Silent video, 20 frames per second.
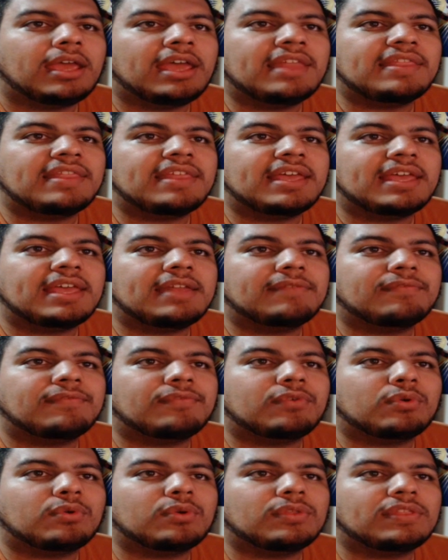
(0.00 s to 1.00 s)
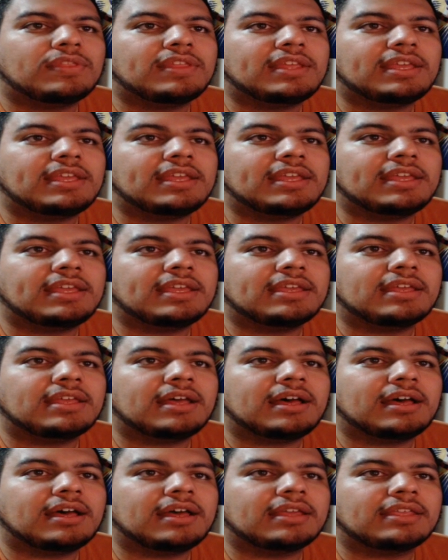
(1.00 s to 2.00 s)
And then for the
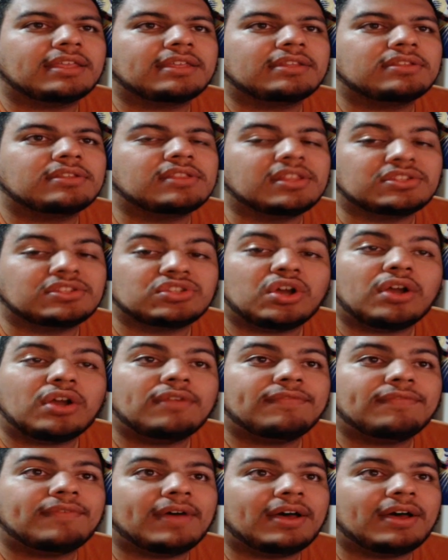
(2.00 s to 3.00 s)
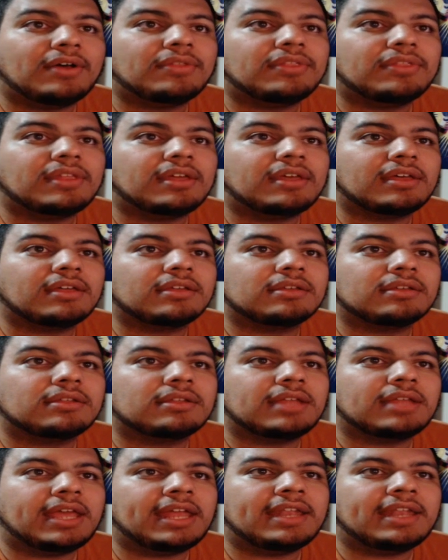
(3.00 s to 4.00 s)
tar file, the
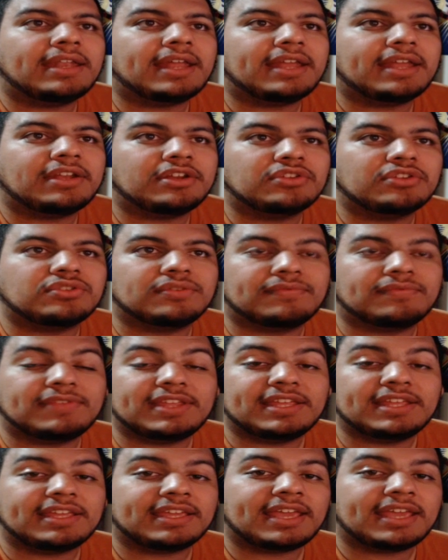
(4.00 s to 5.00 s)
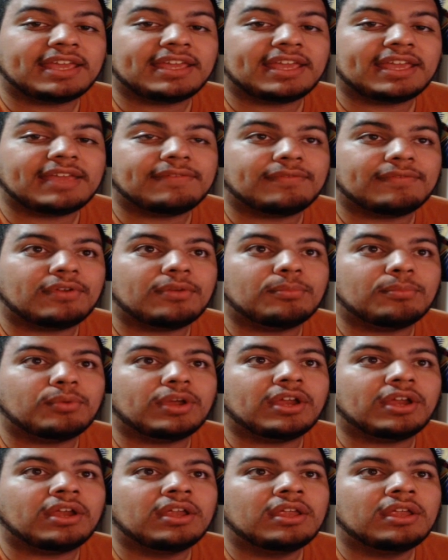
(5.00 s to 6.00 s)
N900V KK
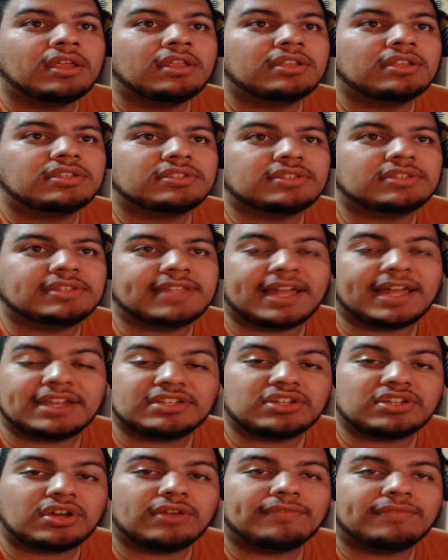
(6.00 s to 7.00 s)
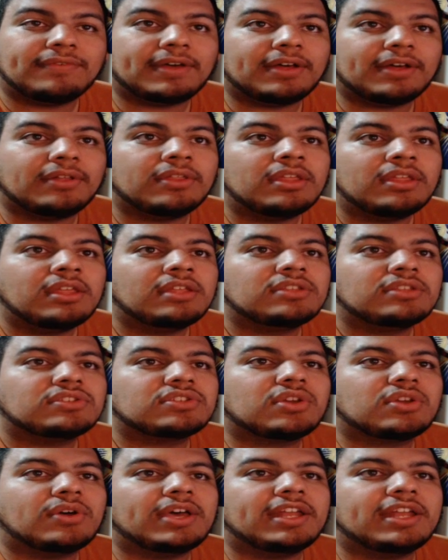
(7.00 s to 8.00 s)
firmware .tar file,
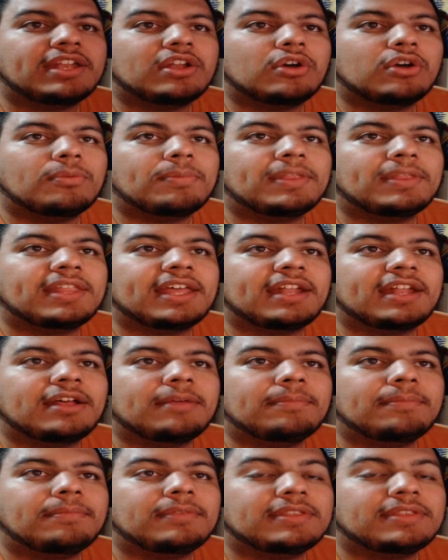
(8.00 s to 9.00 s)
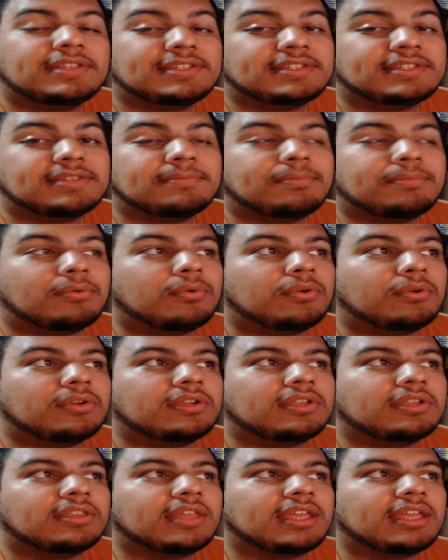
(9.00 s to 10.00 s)
just go ahead and open that up. This is
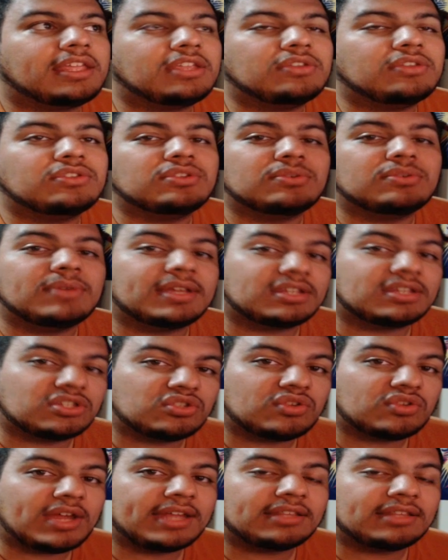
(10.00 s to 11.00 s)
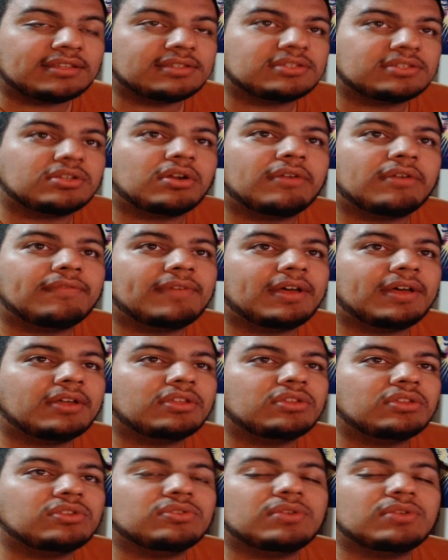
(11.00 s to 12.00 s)
important that you do extract this tar
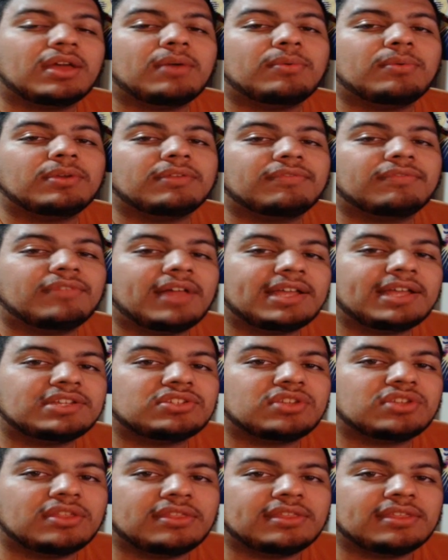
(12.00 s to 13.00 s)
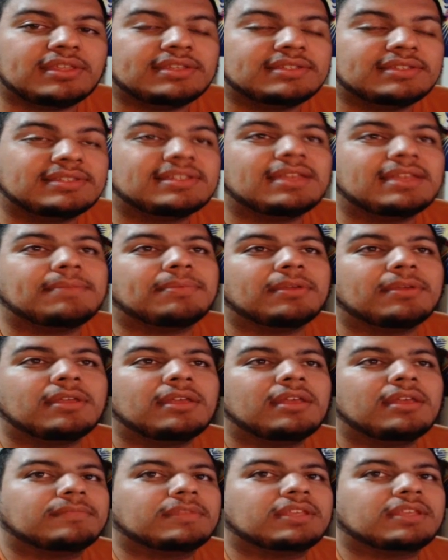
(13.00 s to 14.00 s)
file. You do not want to flash the zip
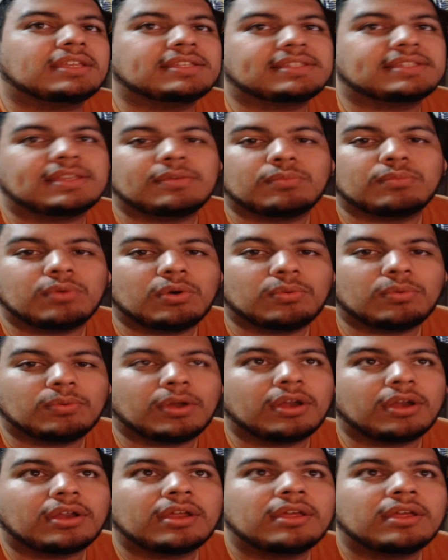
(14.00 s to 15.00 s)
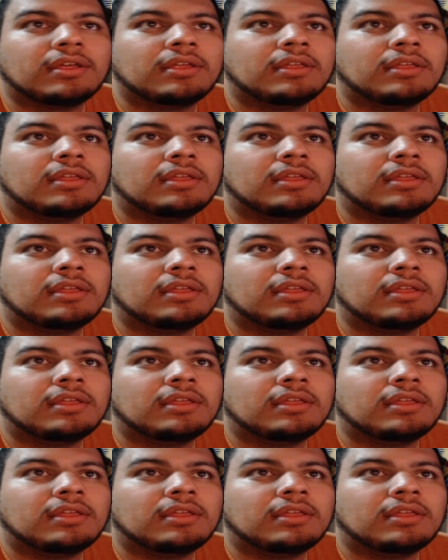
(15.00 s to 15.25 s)
because it won't work.